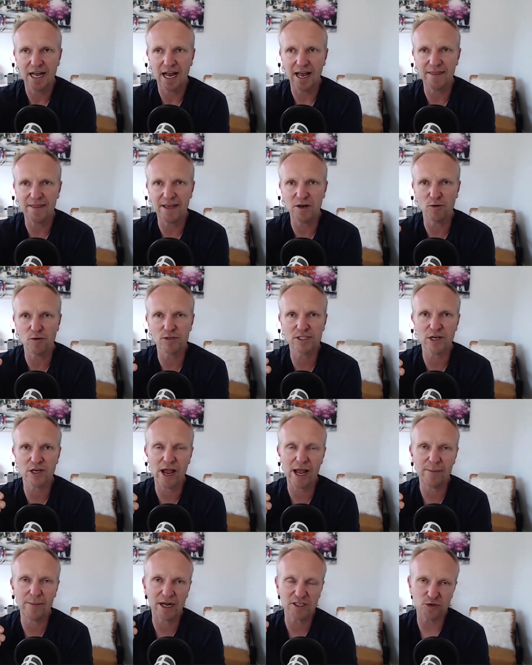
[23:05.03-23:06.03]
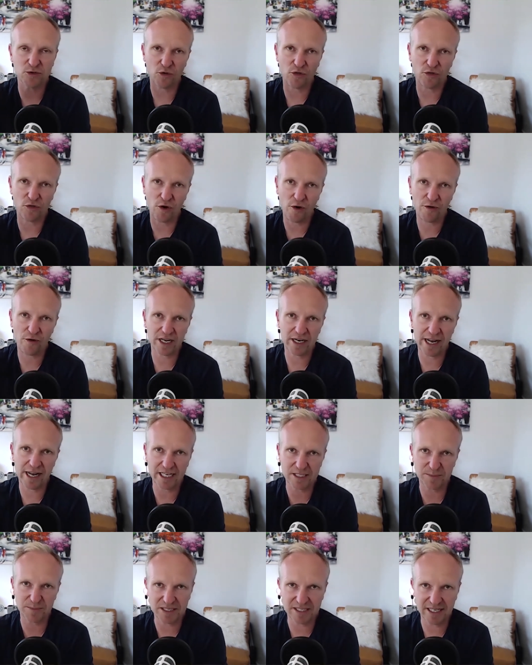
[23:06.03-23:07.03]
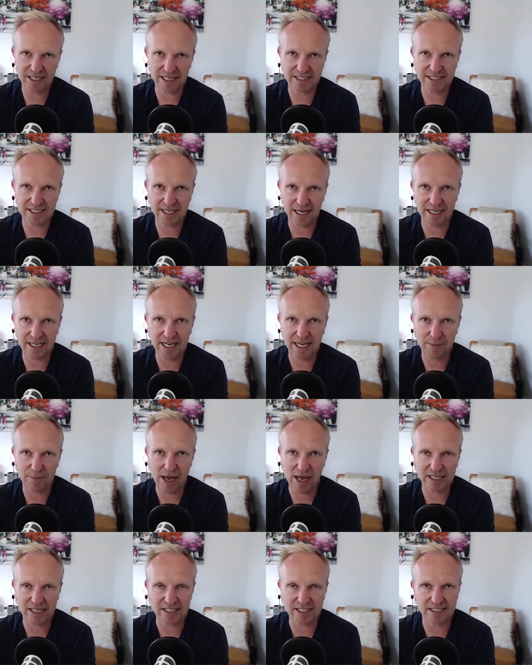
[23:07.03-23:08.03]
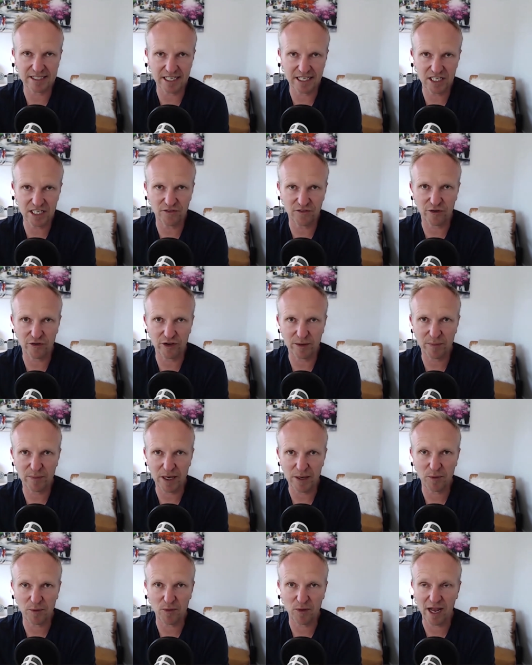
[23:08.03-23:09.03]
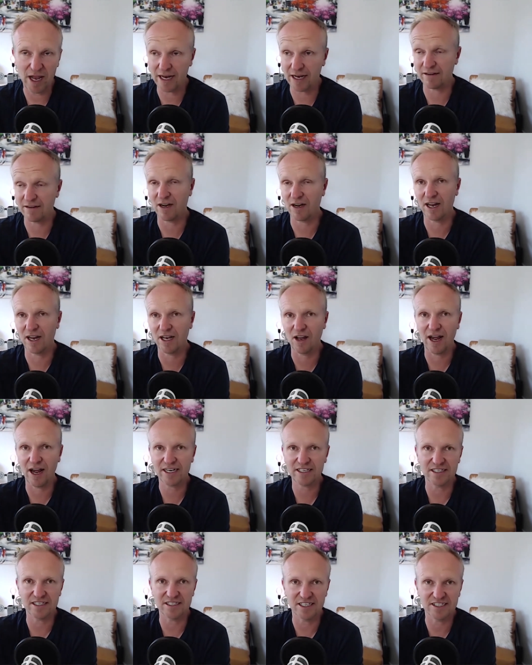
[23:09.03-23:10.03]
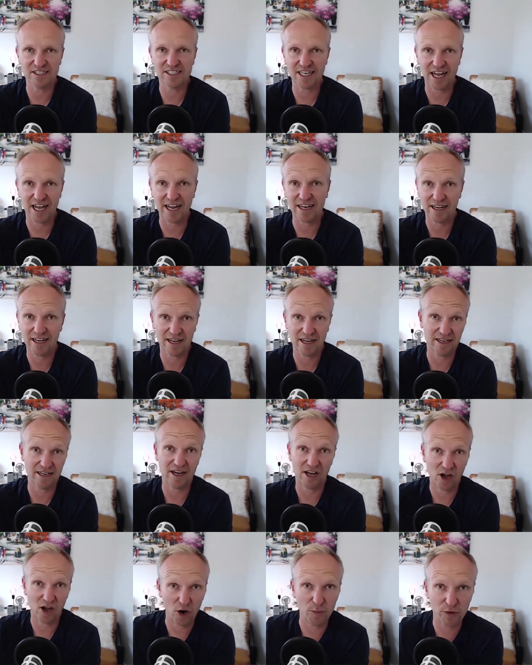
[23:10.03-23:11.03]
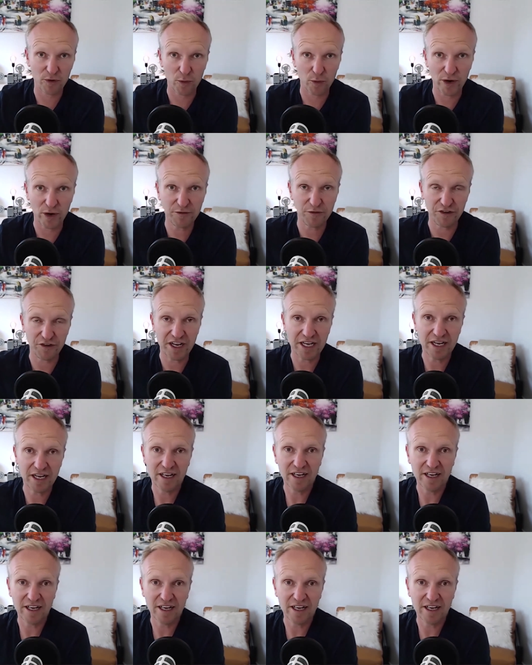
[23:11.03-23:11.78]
and then also how much authority and expertise can come out of just interviewing people and i like to just say uh, oprah winfrey